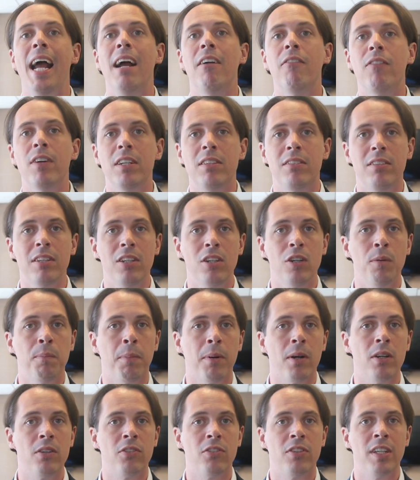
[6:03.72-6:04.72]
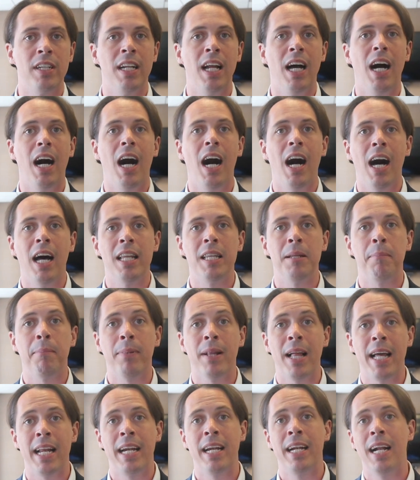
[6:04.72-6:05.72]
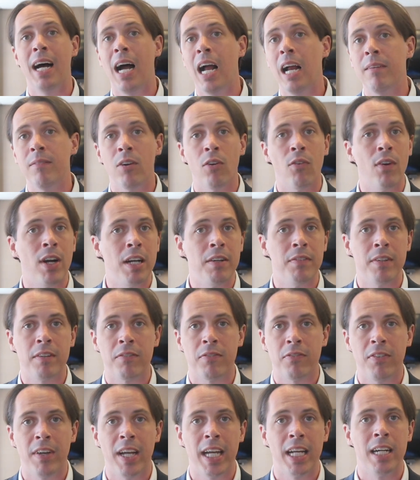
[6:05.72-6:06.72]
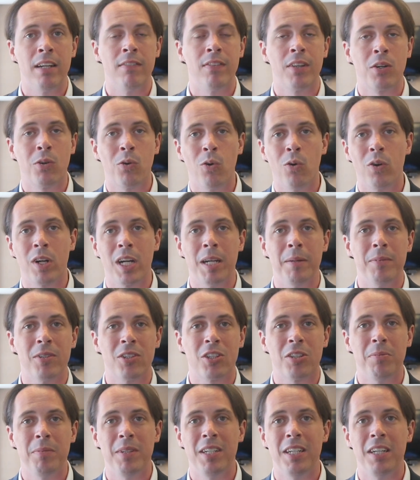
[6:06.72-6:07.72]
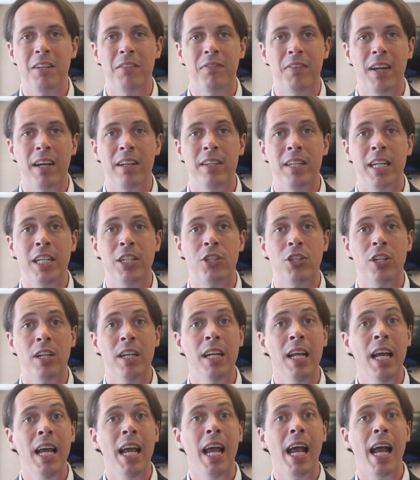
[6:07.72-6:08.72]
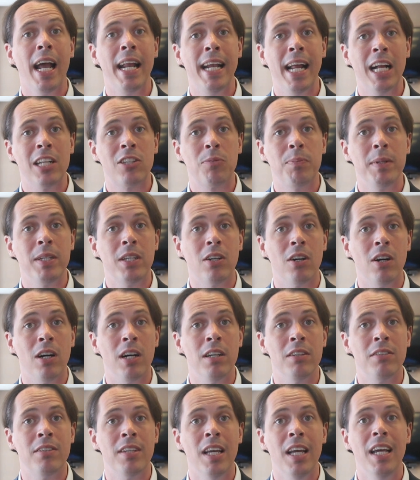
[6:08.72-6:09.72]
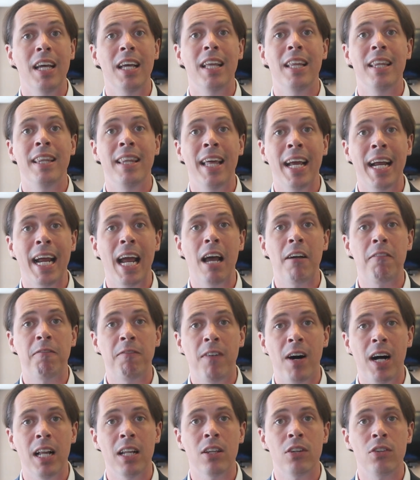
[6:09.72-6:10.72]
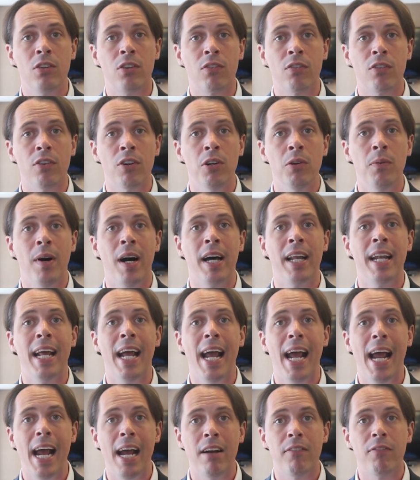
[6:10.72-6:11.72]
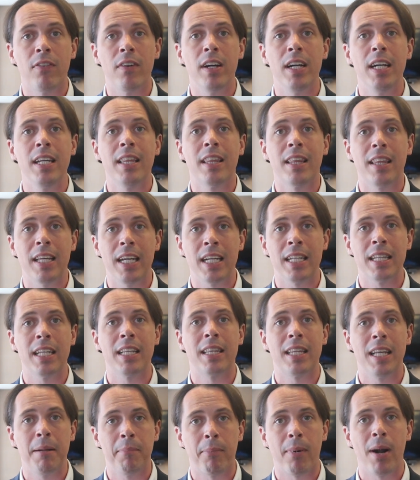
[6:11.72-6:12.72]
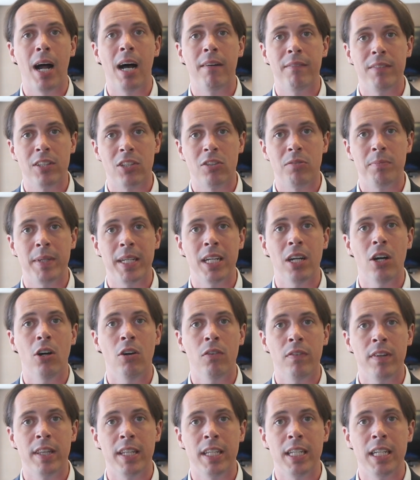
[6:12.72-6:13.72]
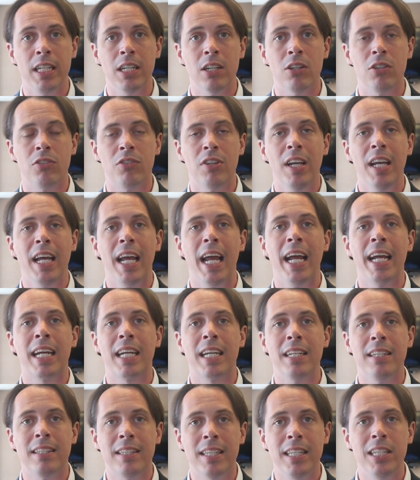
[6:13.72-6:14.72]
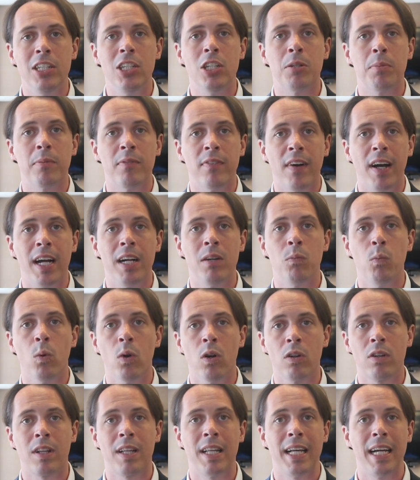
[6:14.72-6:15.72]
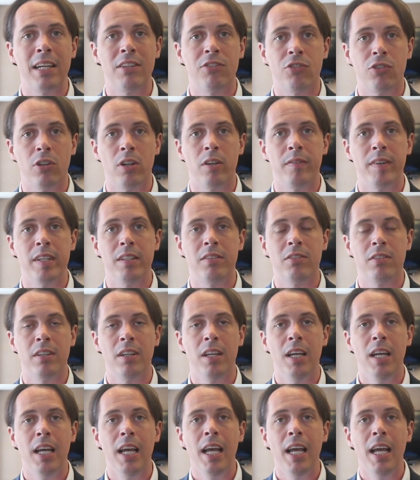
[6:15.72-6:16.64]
every single person on the planet. I am a raving fan of the Coral Gables Community Foundation, and that's because they have followed through on everything that they promised me over the years and continue to provide world-class service.